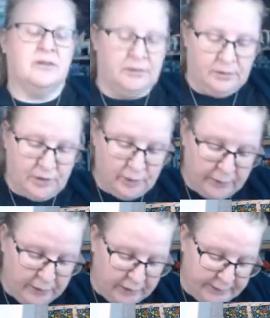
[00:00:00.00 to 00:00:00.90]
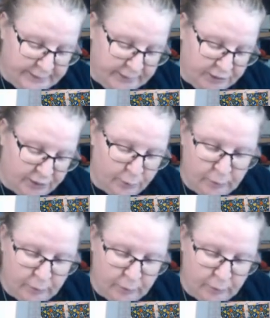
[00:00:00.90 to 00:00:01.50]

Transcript: doing a stitching whip